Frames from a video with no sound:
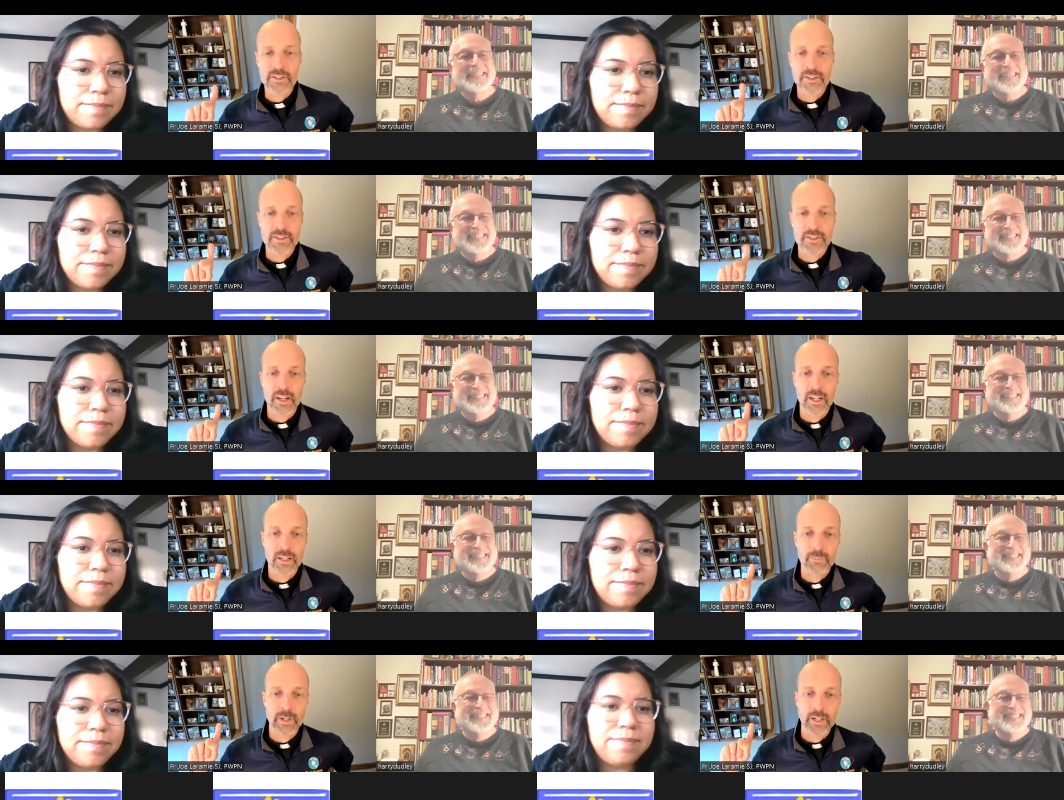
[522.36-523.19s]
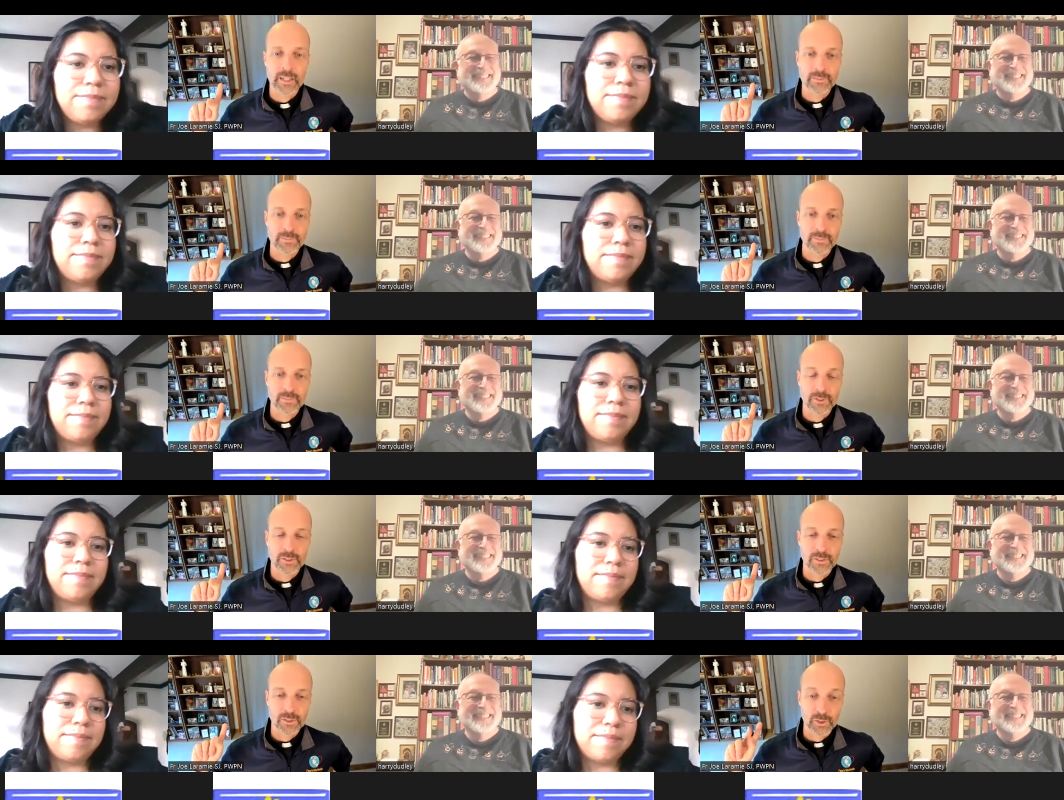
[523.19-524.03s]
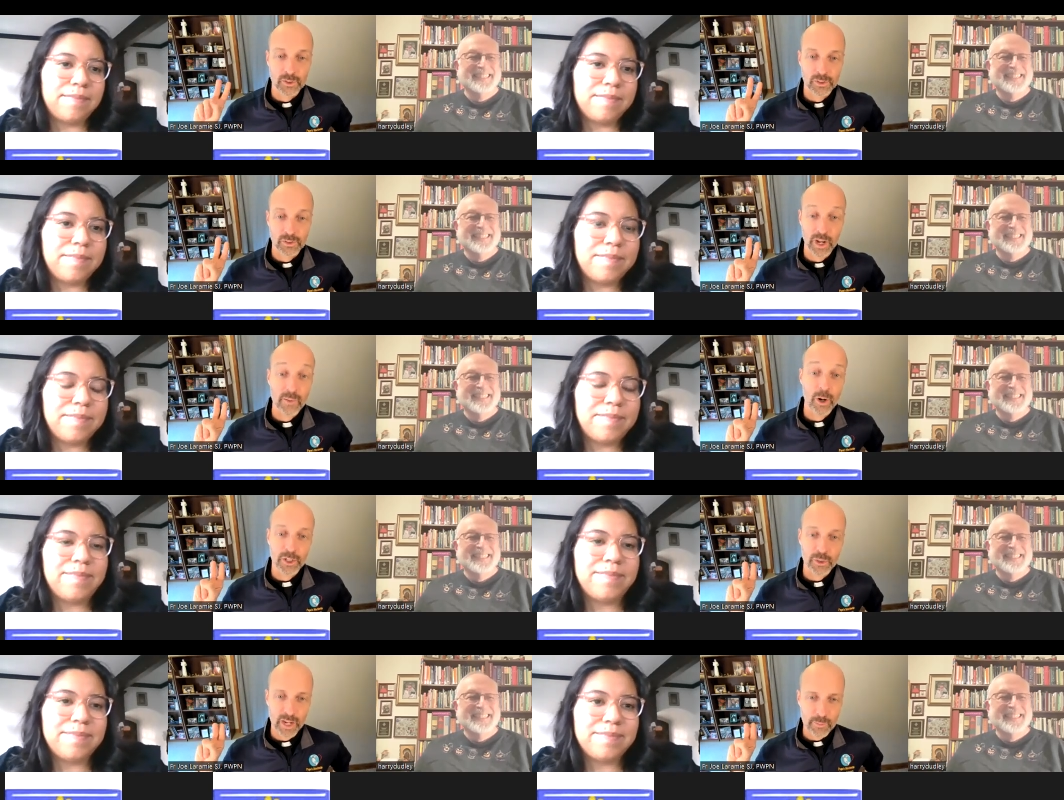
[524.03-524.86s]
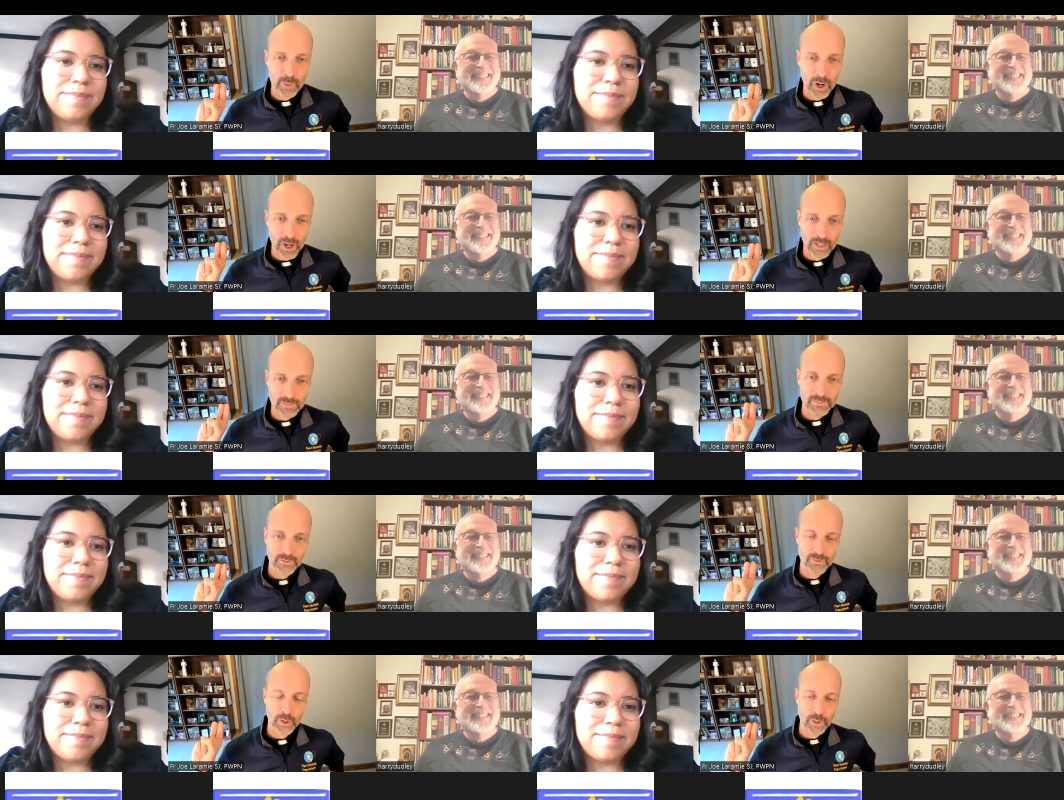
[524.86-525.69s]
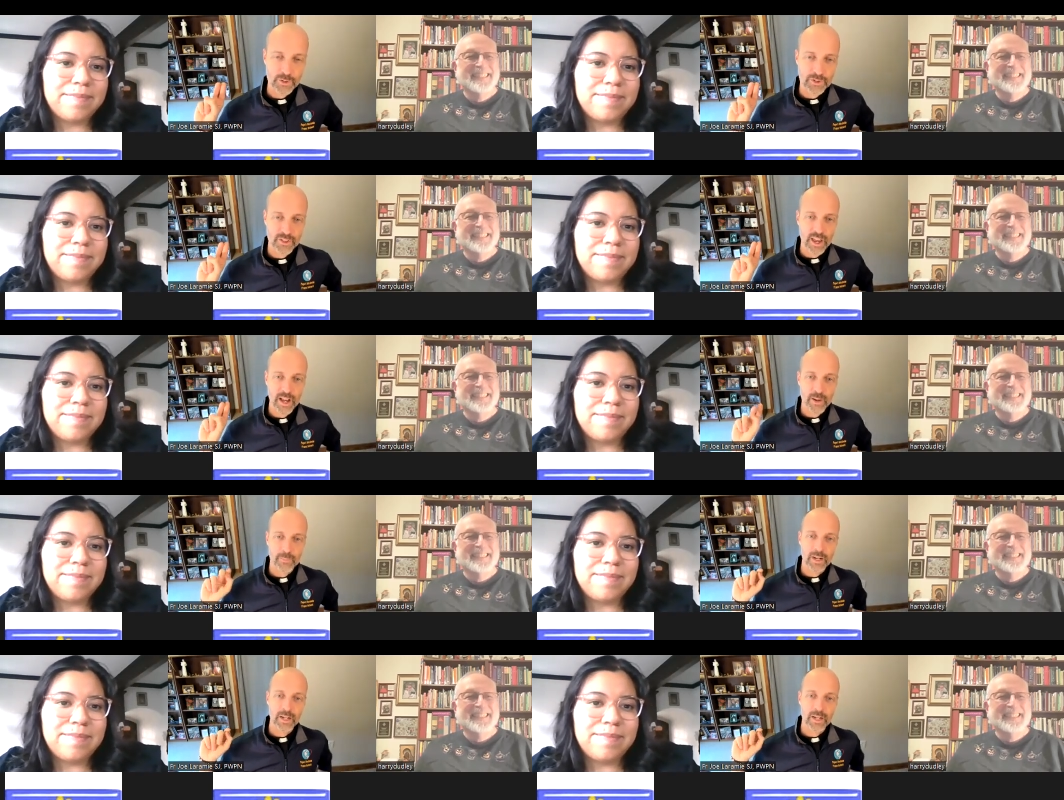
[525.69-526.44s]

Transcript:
Speaker 1: this is uh, my grandma and grandpa, photos of them.